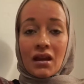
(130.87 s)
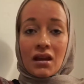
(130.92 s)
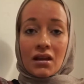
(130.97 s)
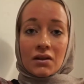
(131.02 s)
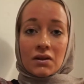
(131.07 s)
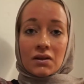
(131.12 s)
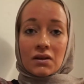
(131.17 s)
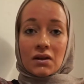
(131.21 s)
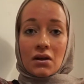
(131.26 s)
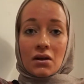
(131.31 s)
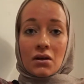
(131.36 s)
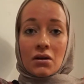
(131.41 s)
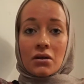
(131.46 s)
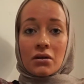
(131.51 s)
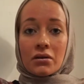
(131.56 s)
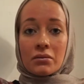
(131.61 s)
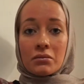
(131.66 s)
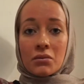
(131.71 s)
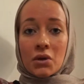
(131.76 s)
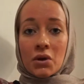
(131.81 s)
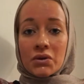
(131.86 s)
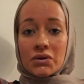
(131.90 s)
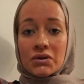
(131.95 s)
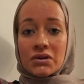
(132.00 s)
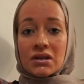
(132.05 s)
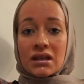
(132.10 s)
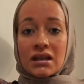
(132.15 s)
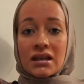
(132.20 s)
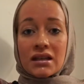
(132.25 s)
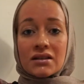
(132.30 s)
So
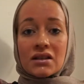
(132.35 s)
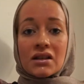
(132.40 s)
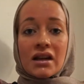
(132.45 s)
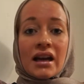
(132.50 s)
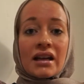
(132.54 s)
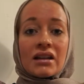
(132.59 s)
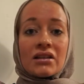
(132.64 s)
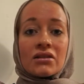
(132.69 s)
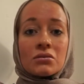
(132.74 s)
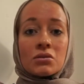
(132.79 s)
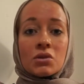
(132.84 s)
mostly it's kind of